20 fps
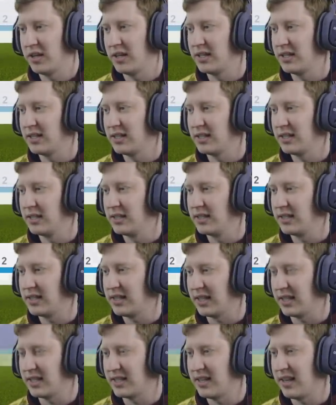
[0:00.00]
uh,
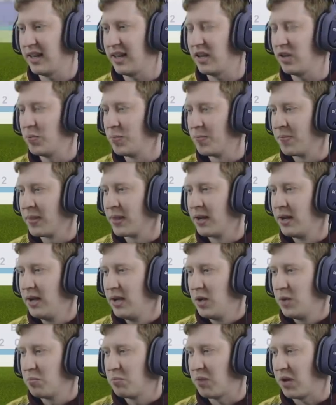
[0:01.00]
16
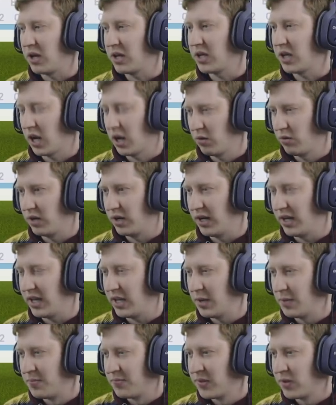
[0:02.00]
but
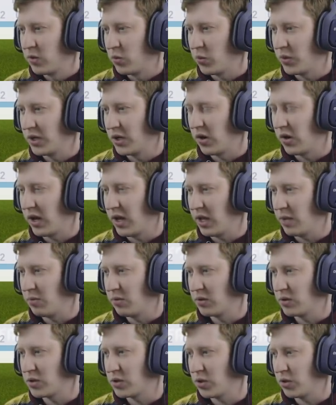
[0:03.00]
currently we're not
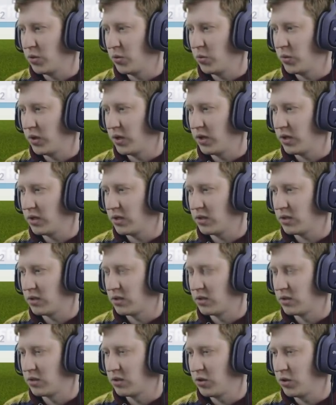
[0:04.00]
able to uh,
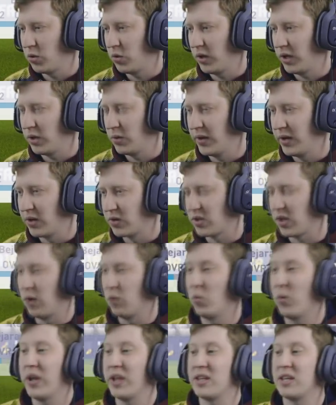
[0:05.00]
to call anyone else
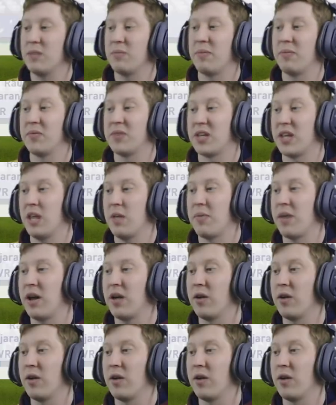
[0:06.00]
up. Waiting to hear